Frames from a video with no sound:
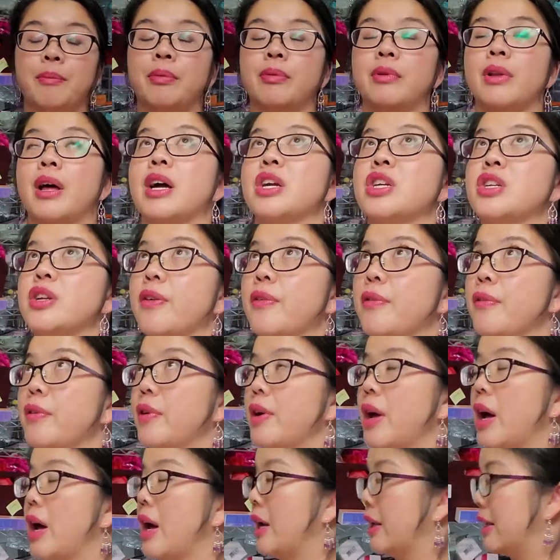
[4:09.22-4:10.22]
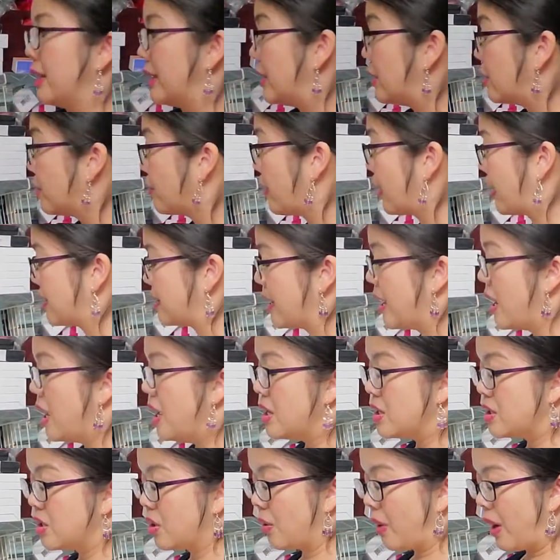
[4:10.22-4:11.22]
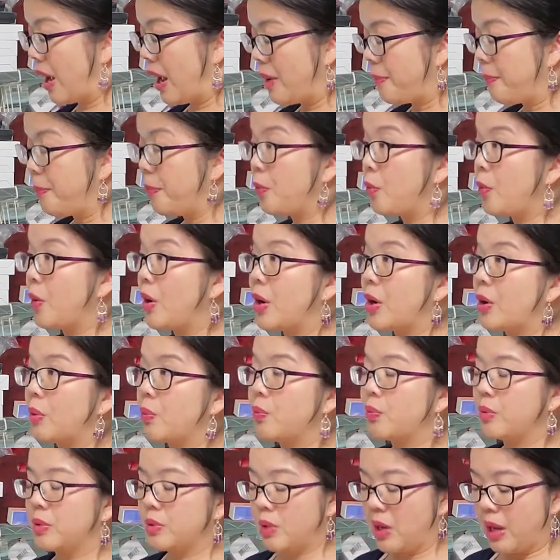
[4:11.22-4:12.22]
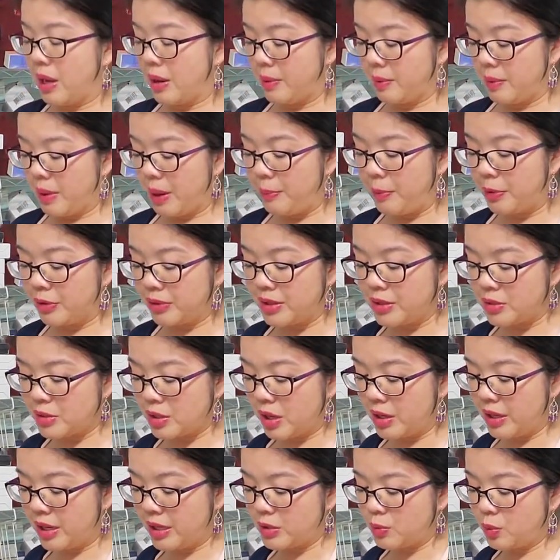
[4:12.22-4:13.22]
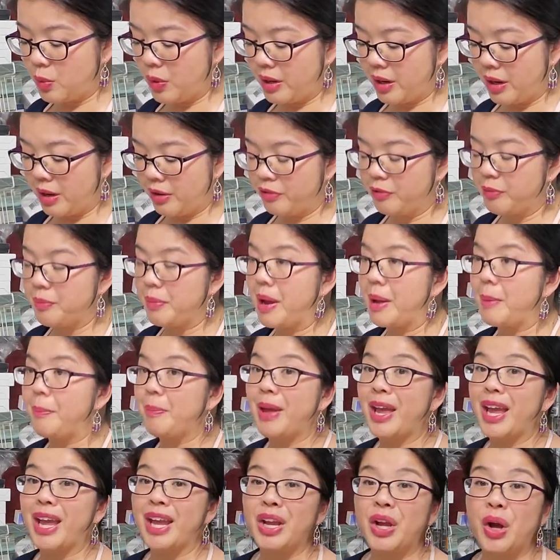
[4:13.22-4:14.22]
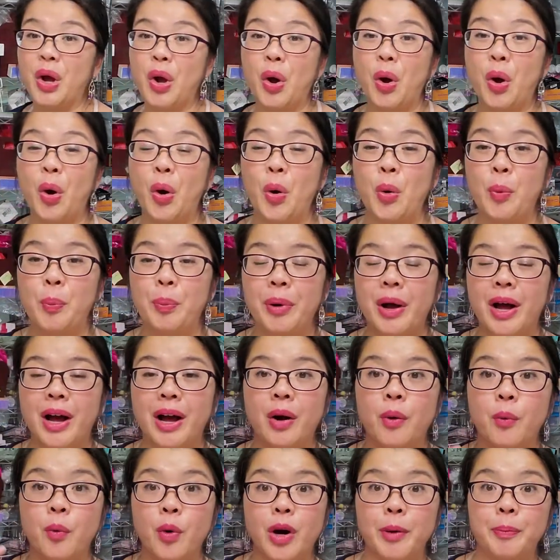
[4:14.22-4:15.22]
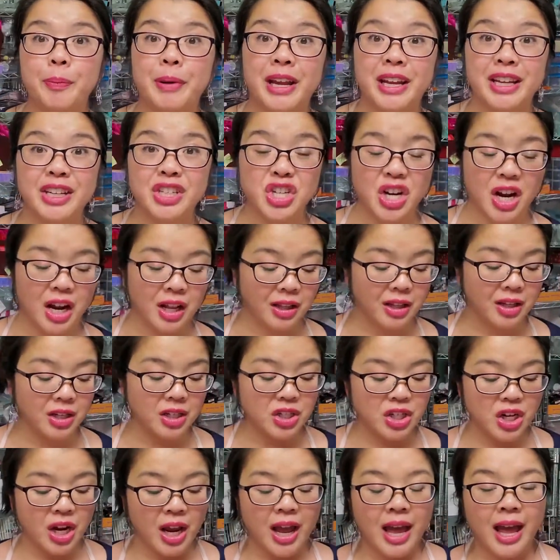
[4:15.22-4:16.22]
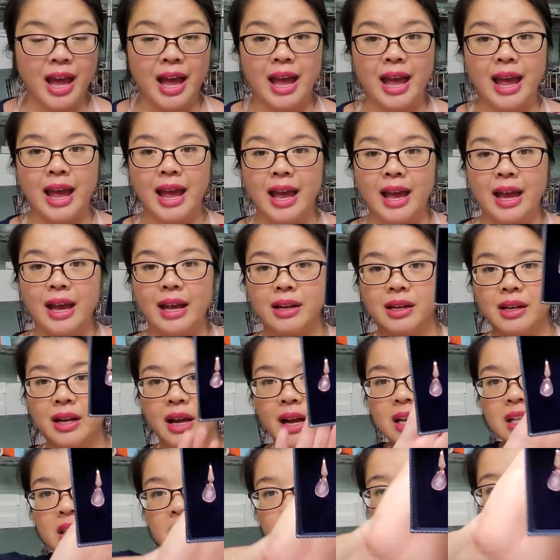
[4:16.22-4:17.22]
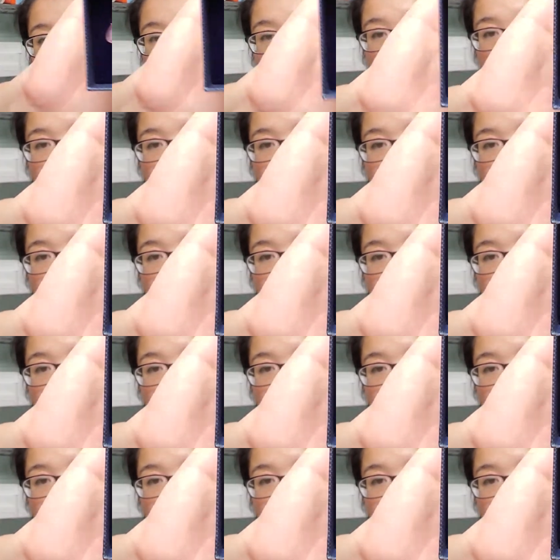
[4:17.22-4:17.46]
Blush earrings. So I put these on as one of my Pink Hope Wear Pink Challenge, and customers